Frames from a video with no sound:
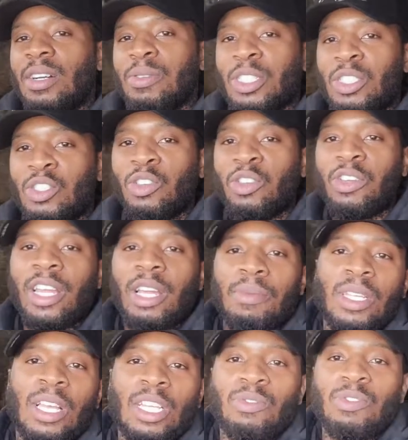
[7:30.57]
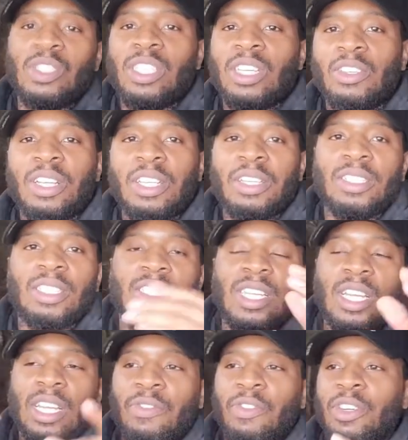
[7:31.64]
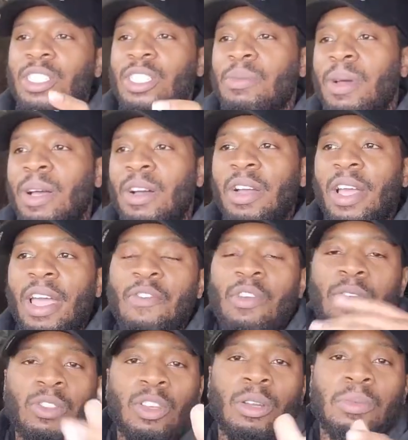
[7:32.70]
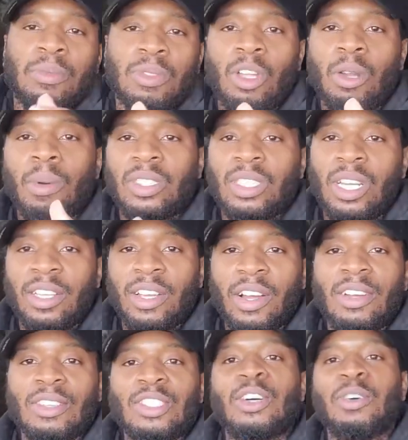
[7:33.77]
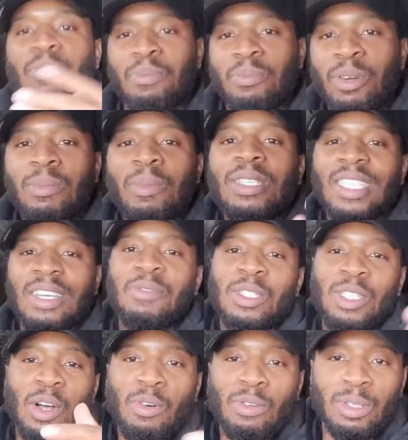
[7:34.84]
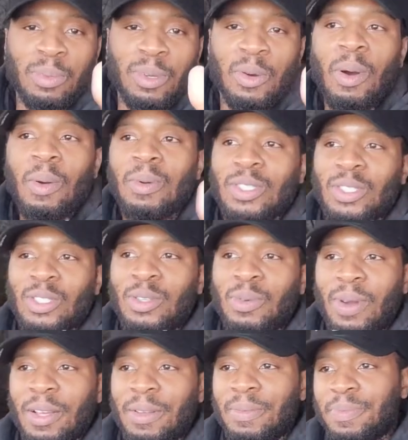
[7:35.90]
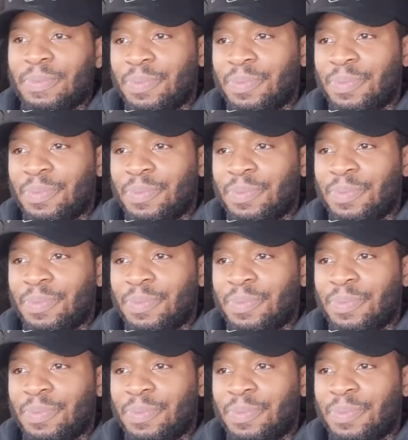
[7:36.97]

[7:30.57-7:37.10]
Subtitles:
Did you know your neighbor's house for sale? They're telling for this amount. Have you ever thought about selling your house? So pretty much that was the whole spiel, what we used to do, right?